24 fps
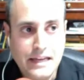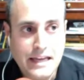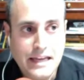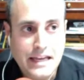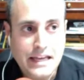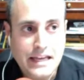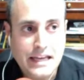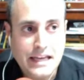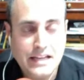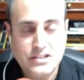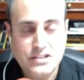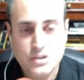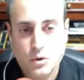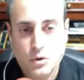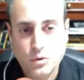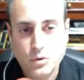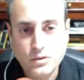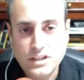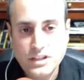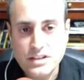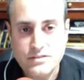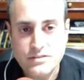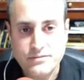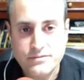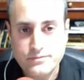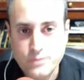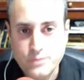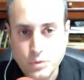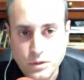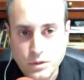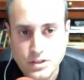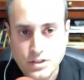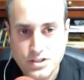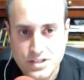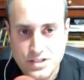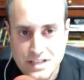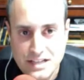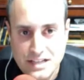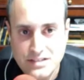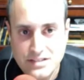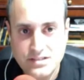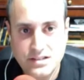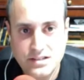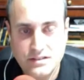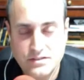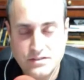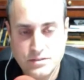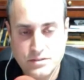It's only the
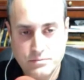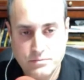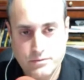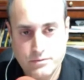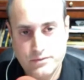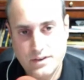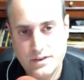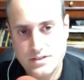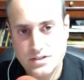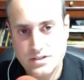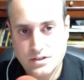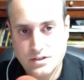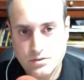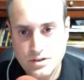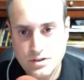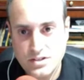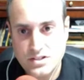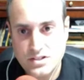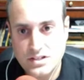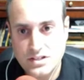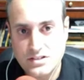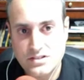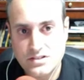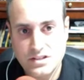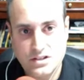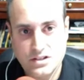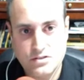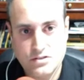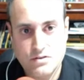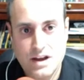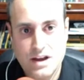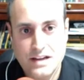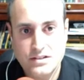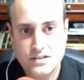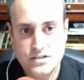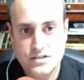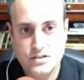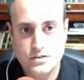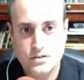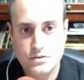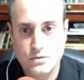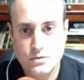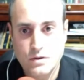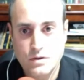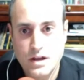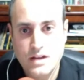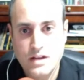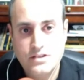foolishness of some professing Christians that try
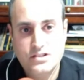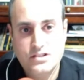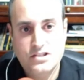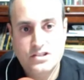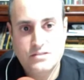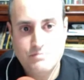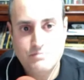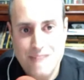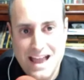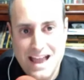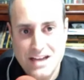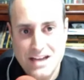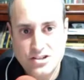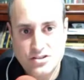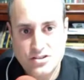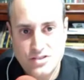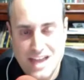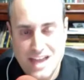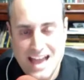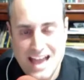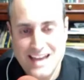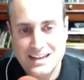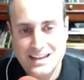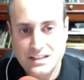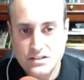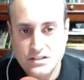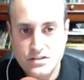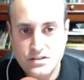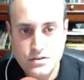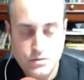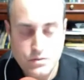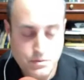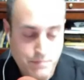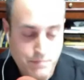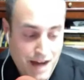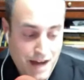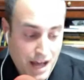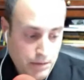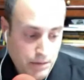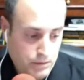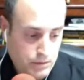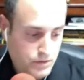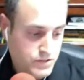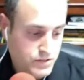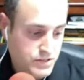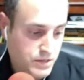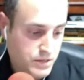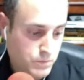to smash that into the Bible
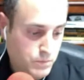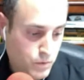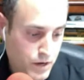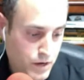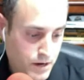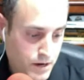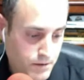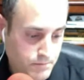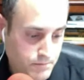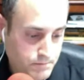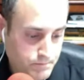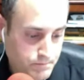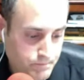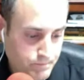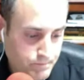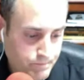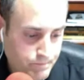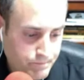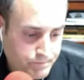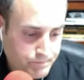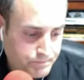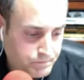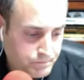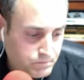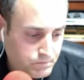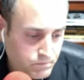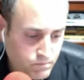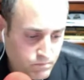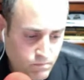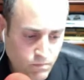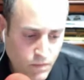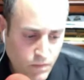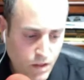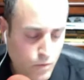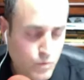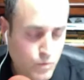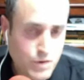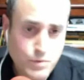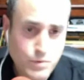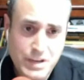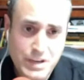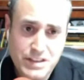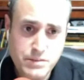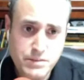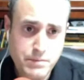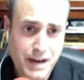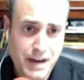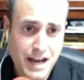somewhere. We
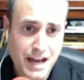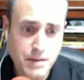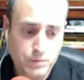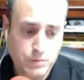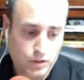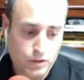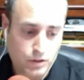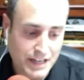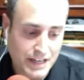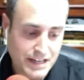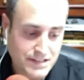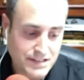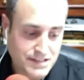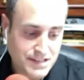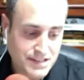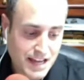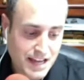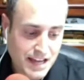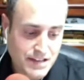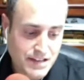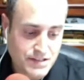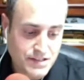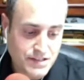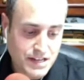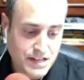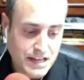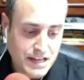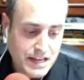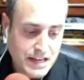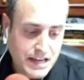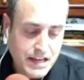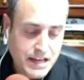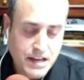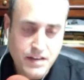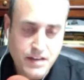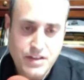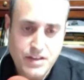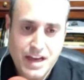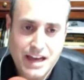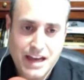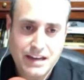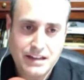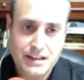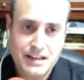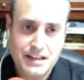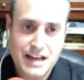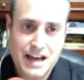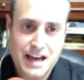read the Bible and it says
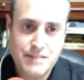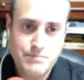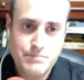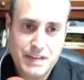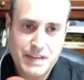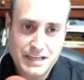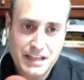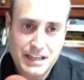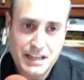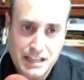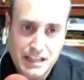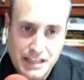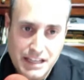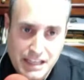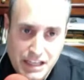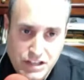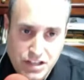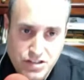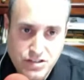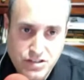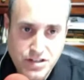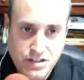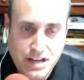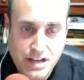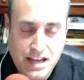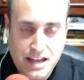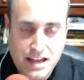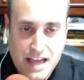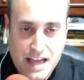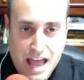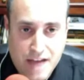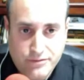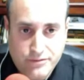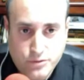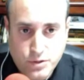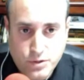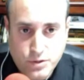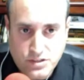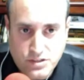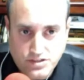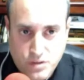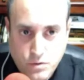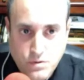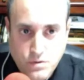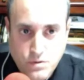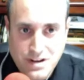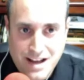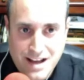that God made each after its
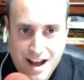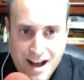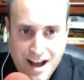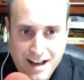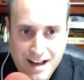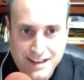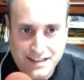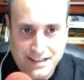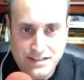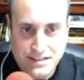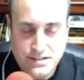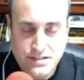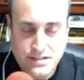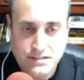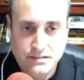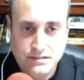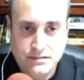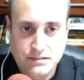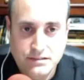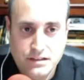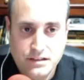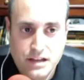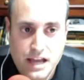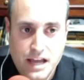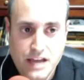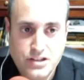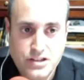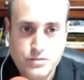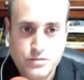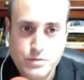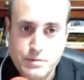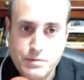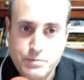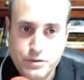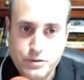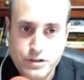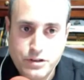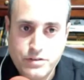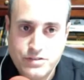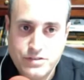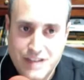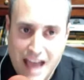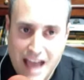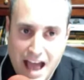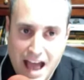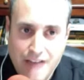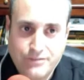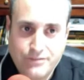own kind and to
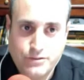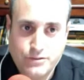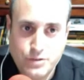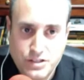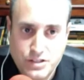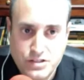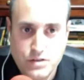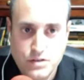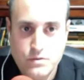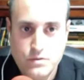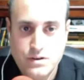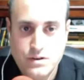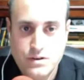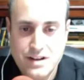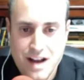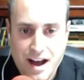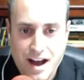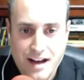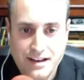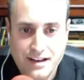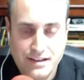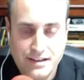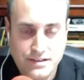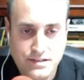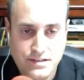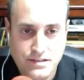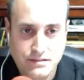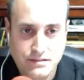reproduce after its own kind.